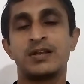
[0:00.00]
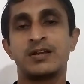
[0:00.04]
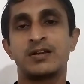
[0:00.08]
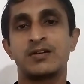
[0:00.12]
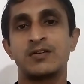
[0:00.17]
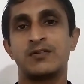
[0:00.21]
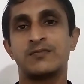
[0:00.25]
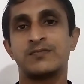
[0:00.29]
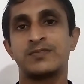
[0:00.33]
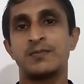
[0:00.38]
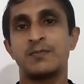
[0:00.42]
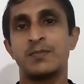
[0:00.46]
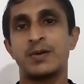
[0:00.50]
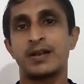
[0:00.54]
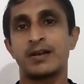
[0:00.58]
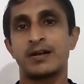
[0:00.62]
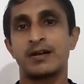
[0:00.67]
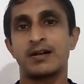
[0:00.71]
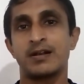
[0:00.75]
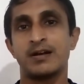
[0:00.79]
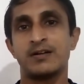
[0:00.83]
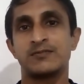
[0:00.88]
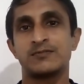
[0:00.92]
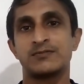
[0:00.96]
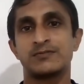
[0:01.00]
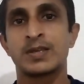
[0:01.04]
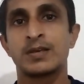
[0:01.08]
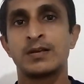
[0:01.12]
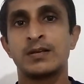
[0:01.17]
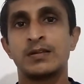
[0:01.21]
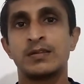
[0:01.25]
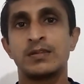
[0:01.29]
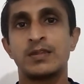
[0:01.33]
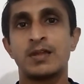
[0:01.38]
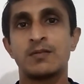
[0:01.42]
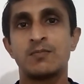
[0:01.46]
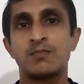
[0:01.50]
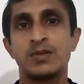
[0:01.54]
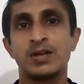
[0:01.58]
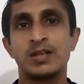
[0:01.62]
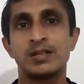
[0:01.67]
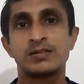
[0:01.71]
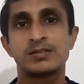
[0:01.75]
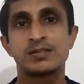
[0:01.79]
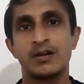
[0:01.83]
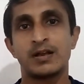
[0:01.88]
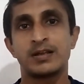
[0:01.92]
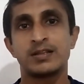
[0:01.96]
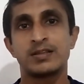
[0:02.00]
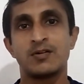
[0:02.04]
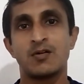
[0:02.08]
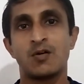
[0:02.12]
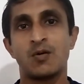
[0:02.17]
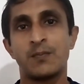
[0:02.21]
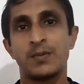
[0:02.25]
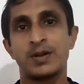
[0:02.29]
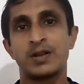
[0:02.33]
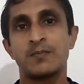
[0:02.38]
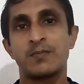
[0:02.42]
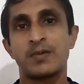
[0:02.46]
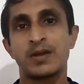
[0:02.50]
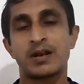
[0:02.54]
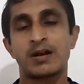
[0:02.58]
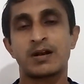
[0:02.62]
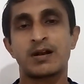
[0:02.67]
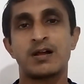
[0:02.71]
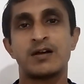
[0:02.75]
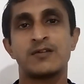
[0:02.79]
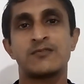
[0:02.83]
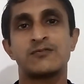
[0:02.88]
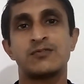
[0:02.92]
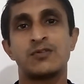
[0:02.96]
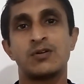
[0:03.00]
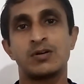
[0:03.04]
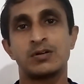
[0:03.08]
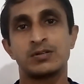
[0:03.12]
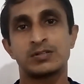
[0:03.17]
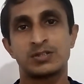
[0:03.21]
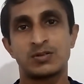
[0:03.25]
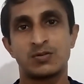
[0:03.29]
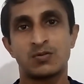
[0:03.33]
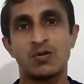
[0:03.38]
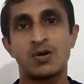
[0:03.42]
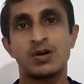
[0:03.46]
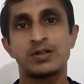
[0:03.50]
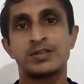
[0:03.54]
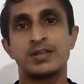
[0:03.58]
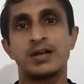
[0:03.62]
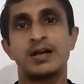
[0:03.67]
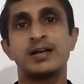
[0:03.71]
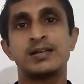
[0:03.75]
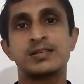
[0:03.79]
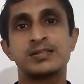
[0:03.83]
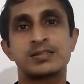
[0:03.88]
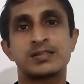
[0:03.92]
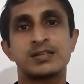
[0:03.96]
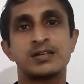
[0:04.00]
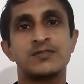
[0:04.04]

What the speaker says: of the paragraph. That means in the opening paragraph or throughout the answer,